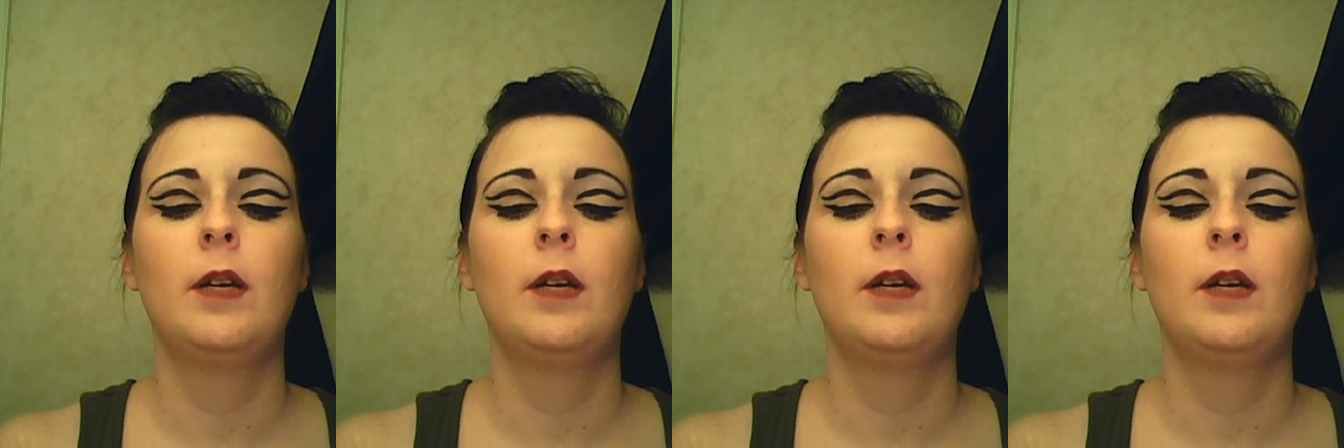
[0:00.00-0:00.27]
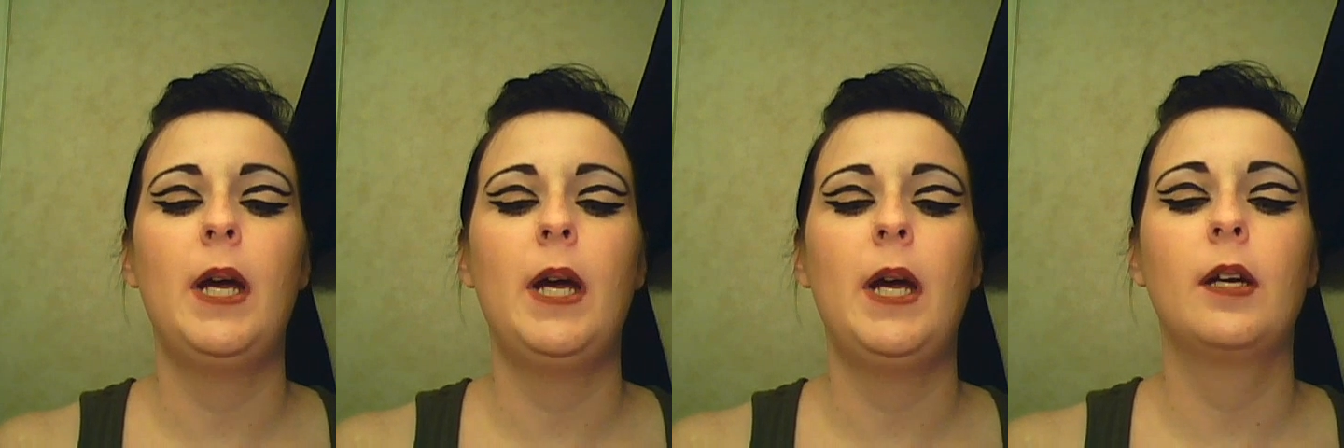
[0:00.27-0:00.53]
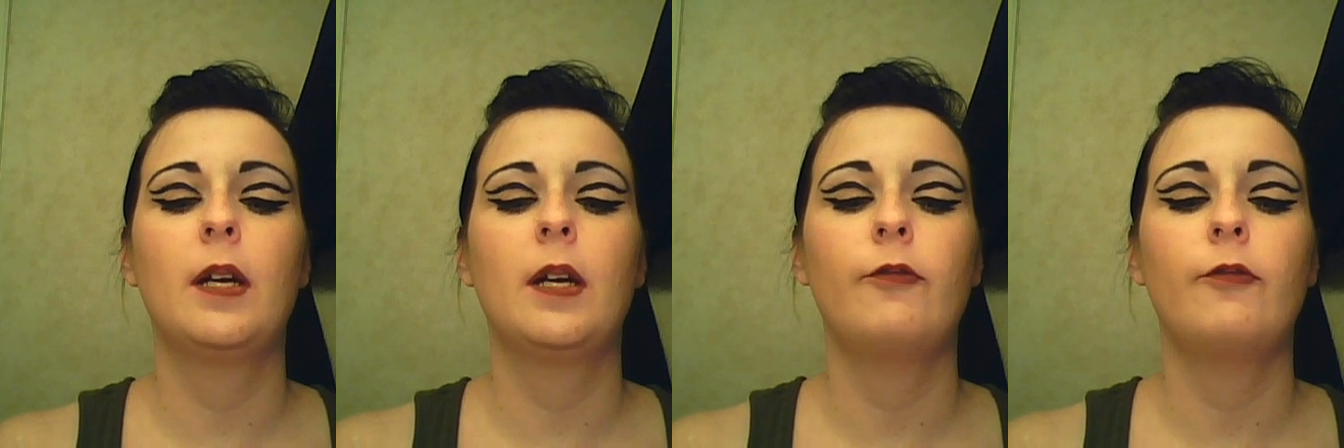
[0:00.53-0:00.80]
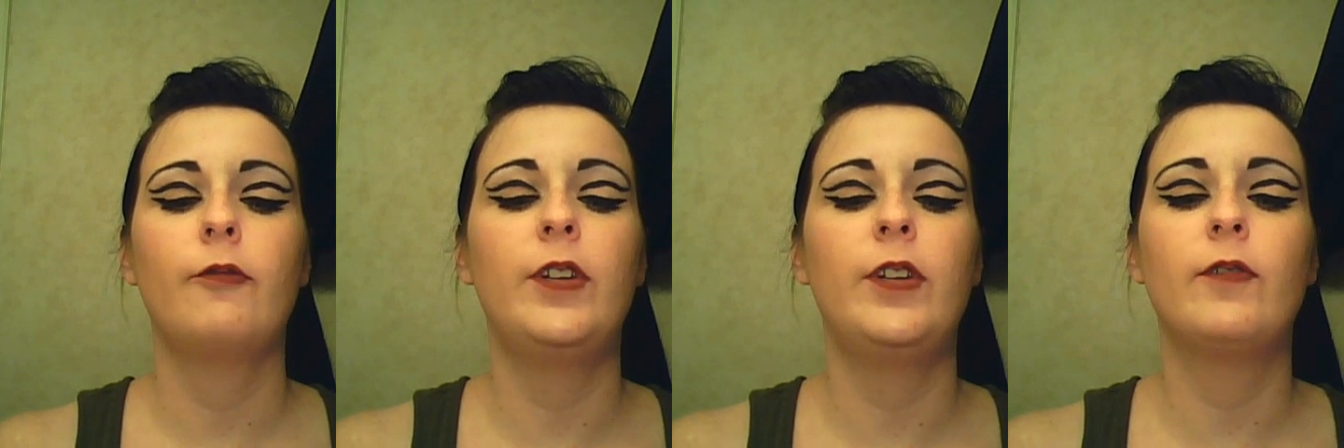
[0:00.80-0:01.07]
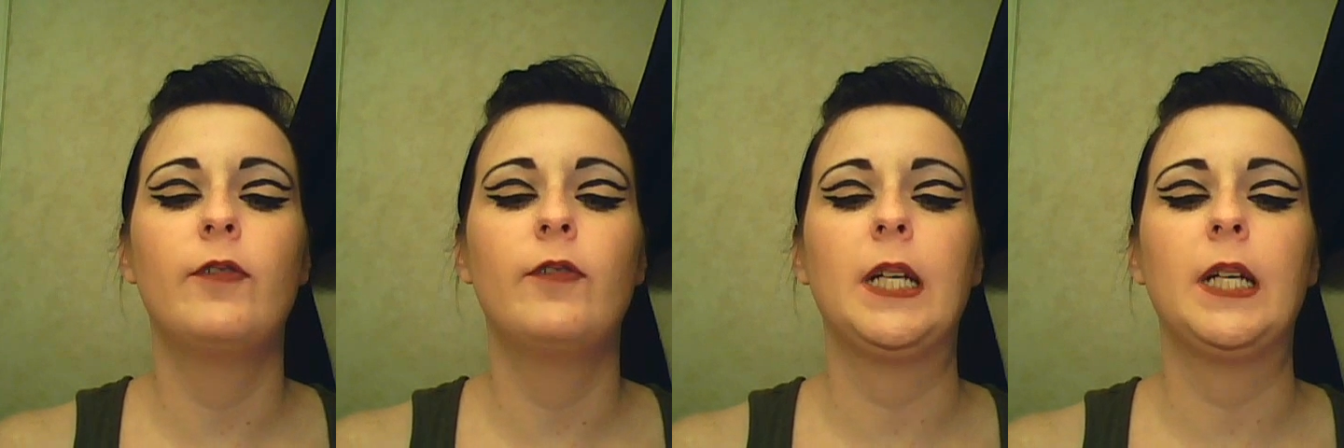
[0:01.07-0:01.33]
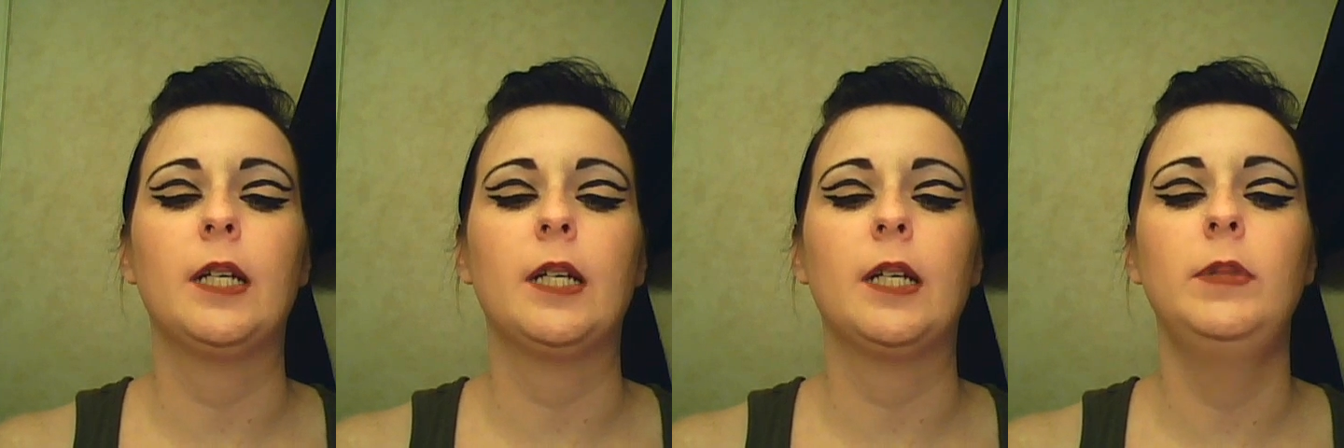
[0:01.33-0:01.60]
MAC Viva
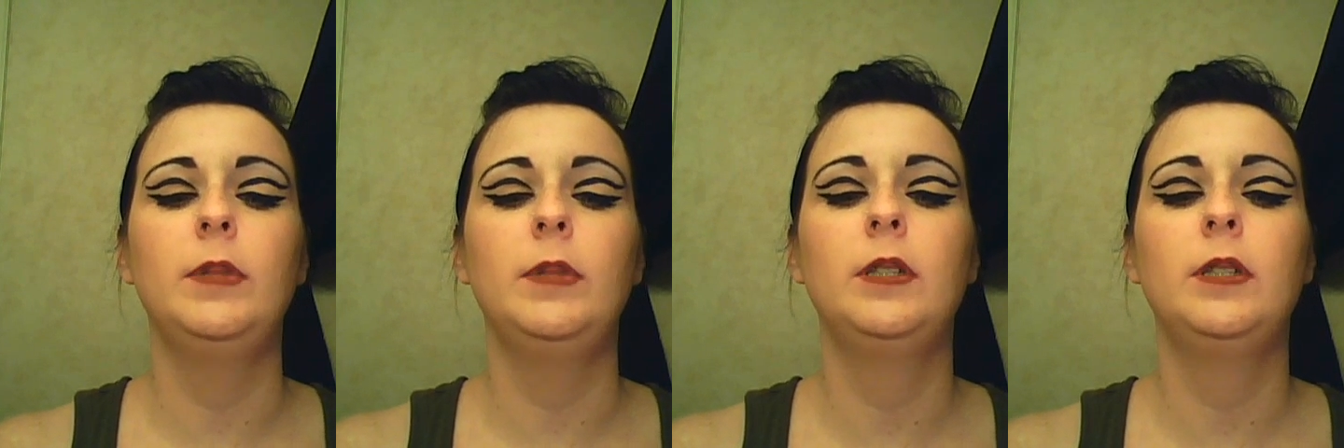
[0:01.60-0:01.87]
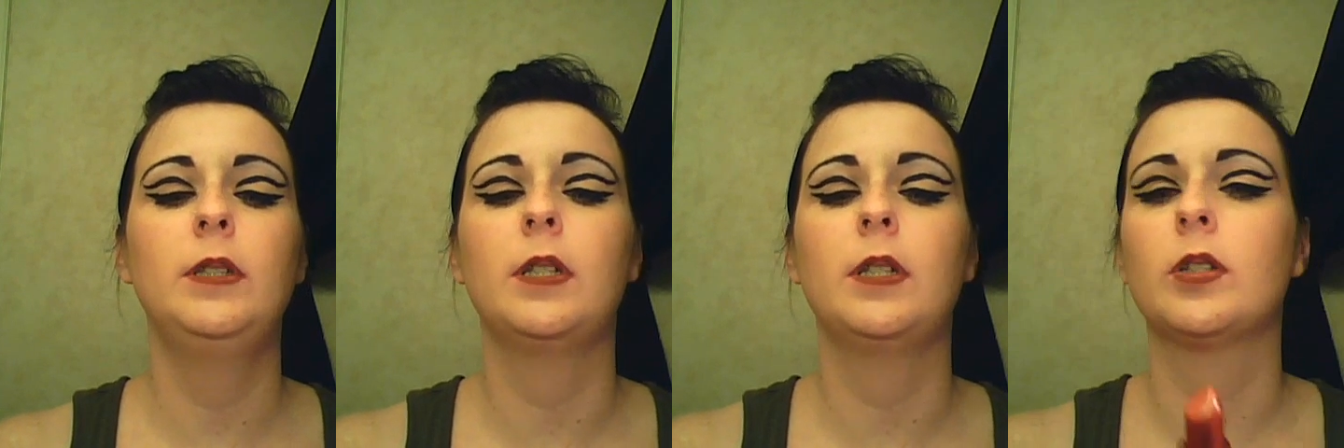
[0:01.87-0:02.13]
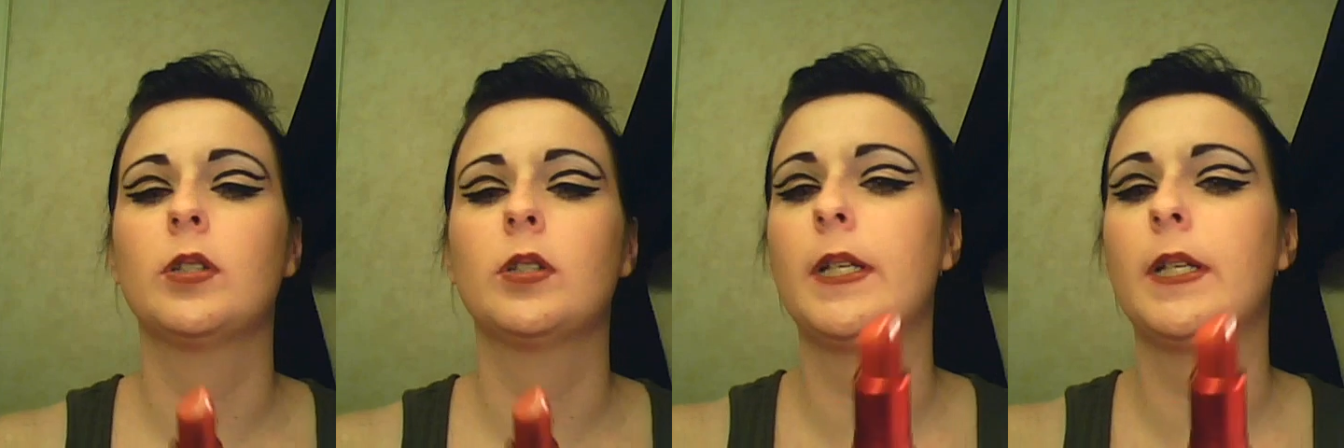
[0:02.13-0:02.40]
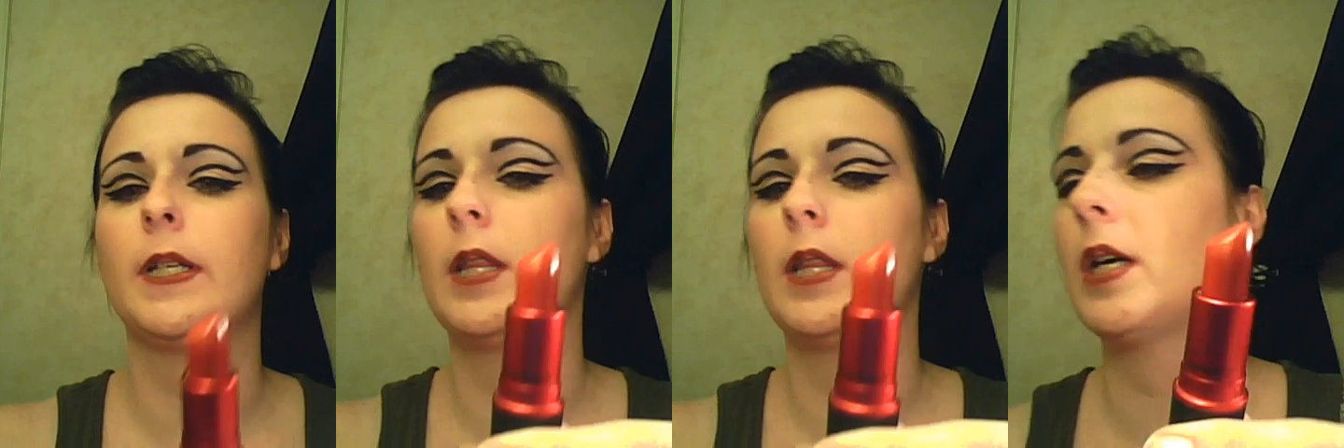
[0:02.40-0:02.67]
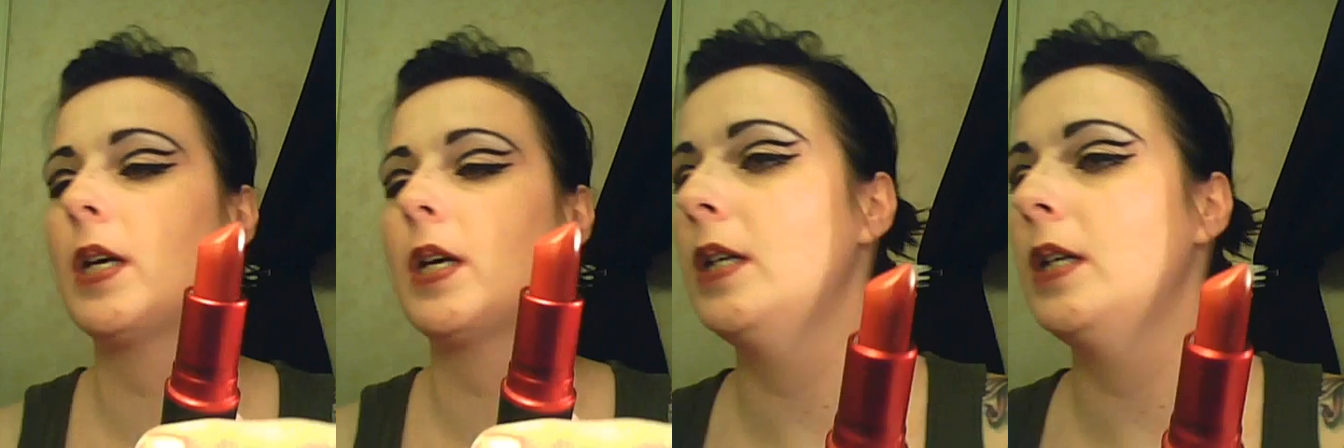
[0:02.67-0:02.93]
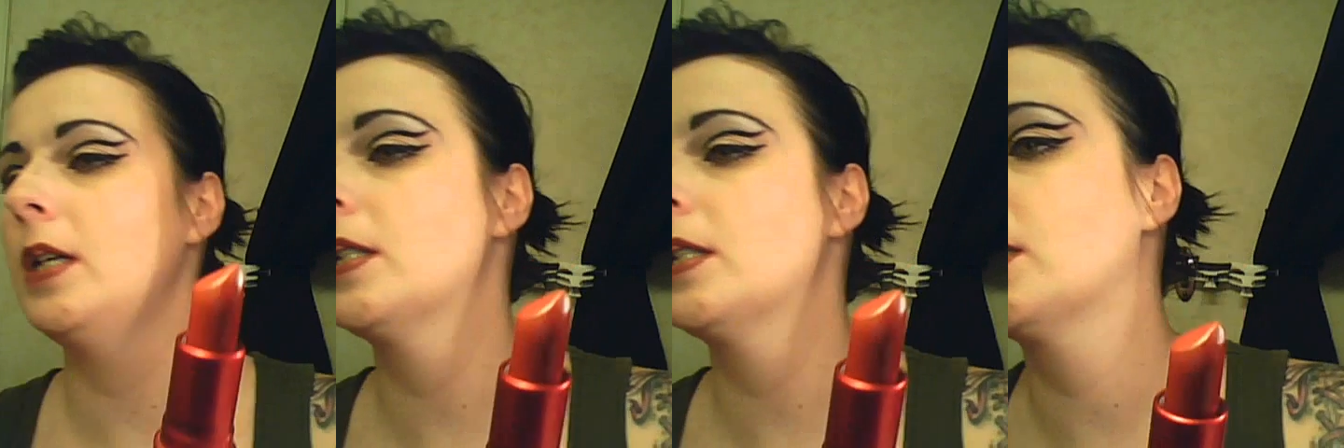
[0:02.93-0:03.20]
Glam. It looks like
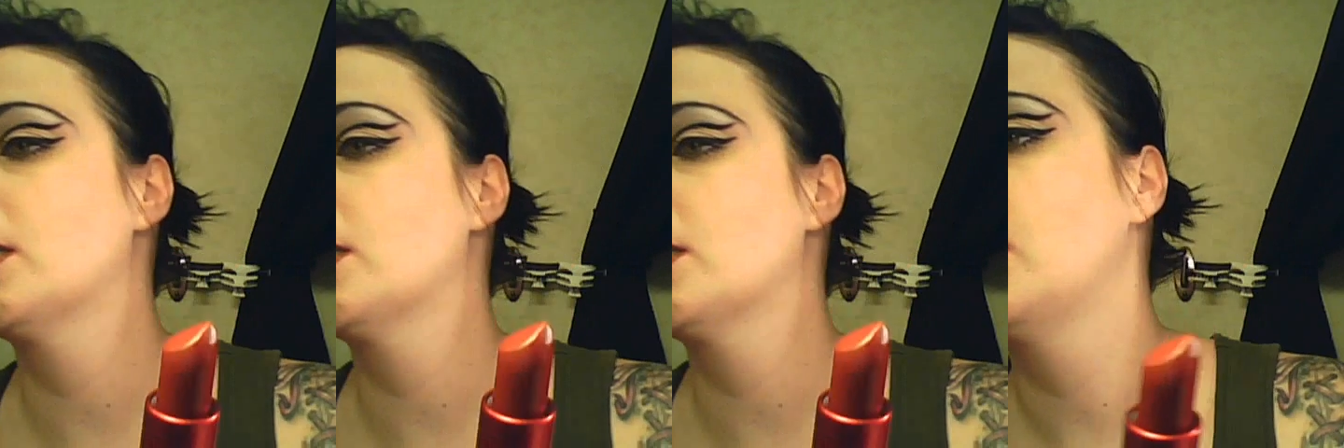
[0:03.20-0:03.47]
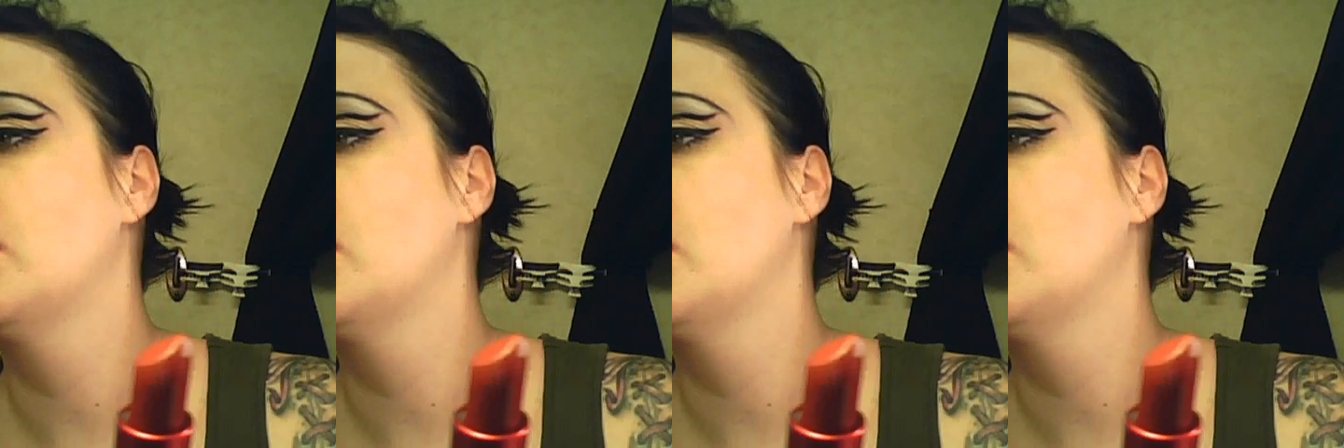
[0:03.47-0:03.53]
that.